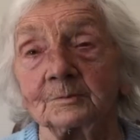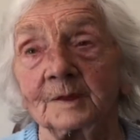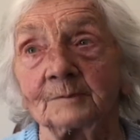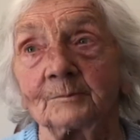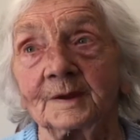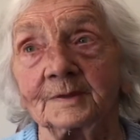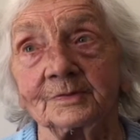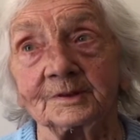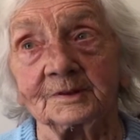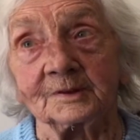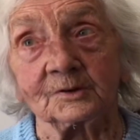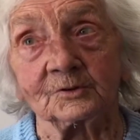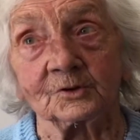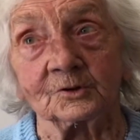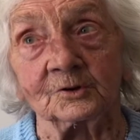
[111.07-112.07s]
from the
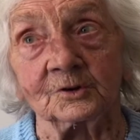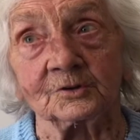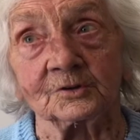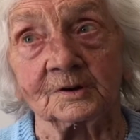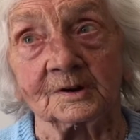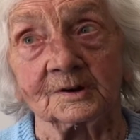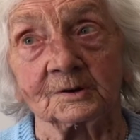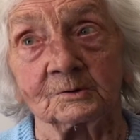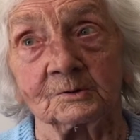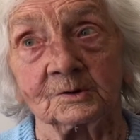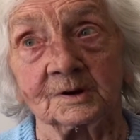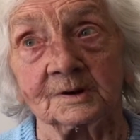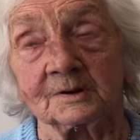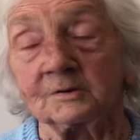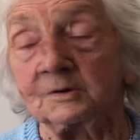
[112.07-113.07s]
Methodist Church and so
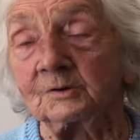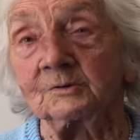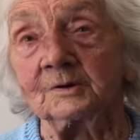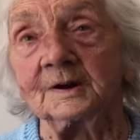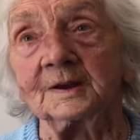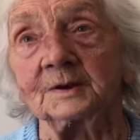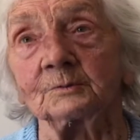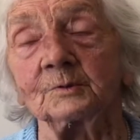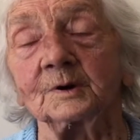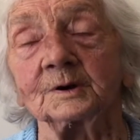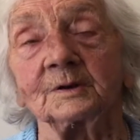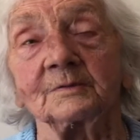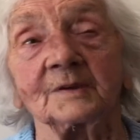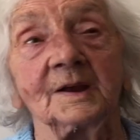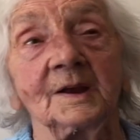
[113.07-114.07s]
on. So no, I had a
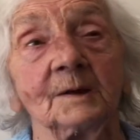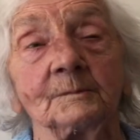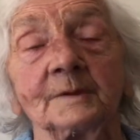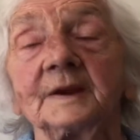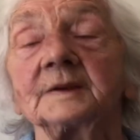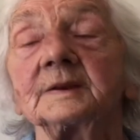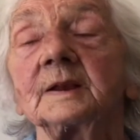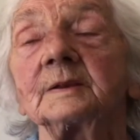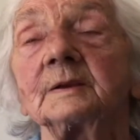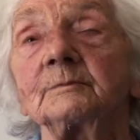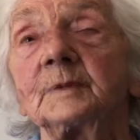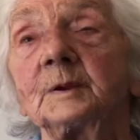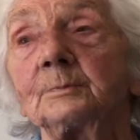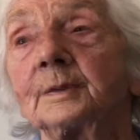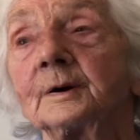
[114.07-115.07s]
wonderful. We had a
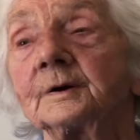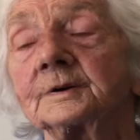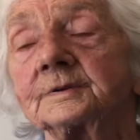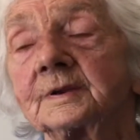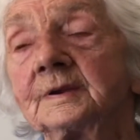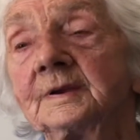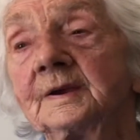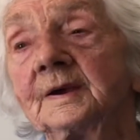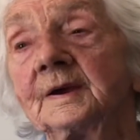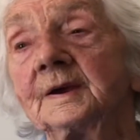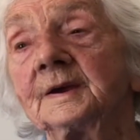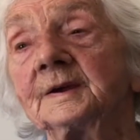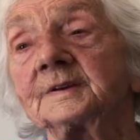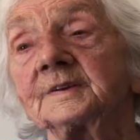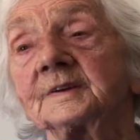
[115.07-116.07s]
lovely party
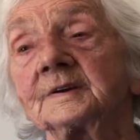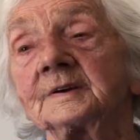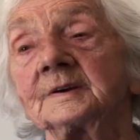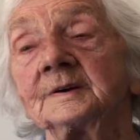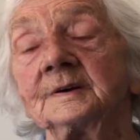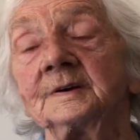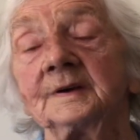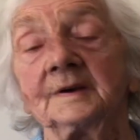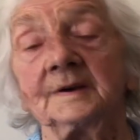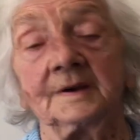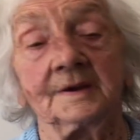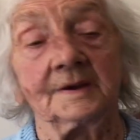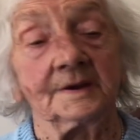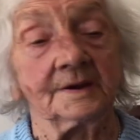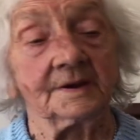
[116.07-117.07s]
at. Uh,
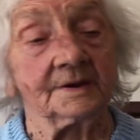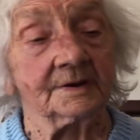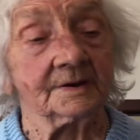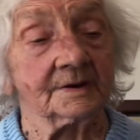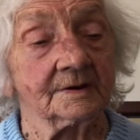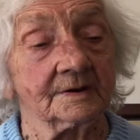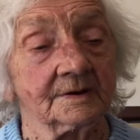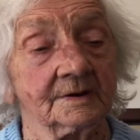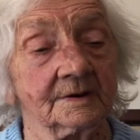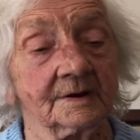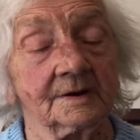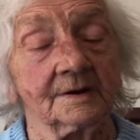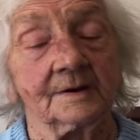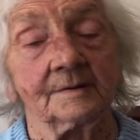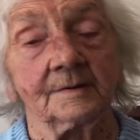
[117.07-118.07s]
in uh,
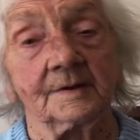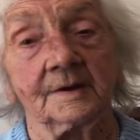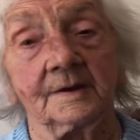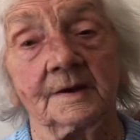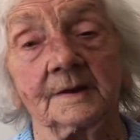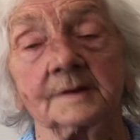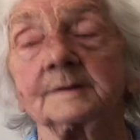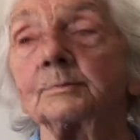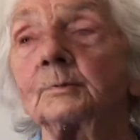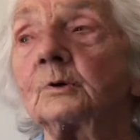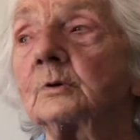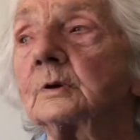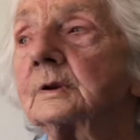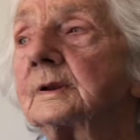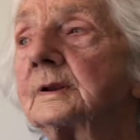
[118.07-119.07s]
a
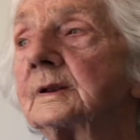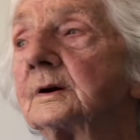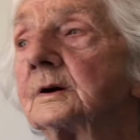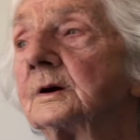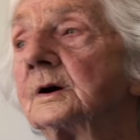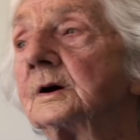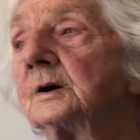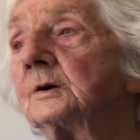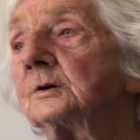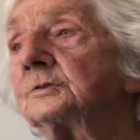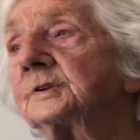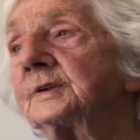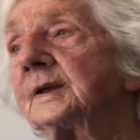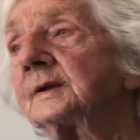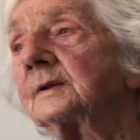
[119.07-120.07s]
small
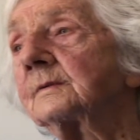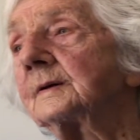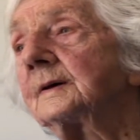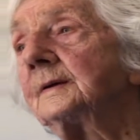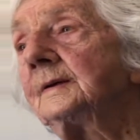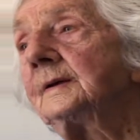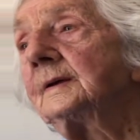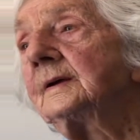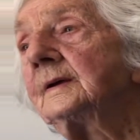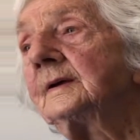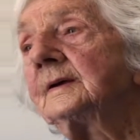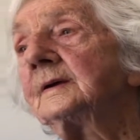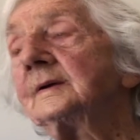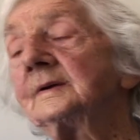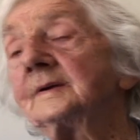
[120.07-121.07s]
hotel. Eh?
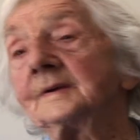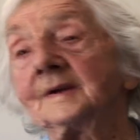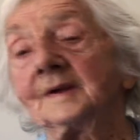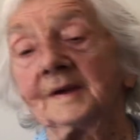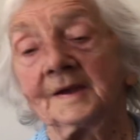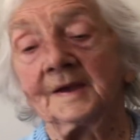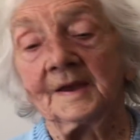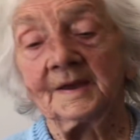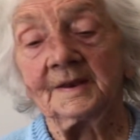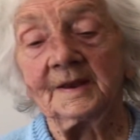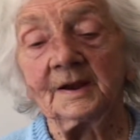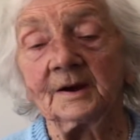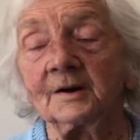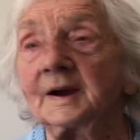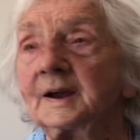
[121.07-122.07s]

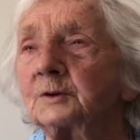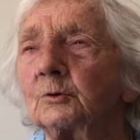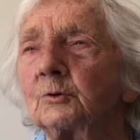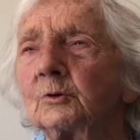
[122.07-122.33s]
Anyhow, I had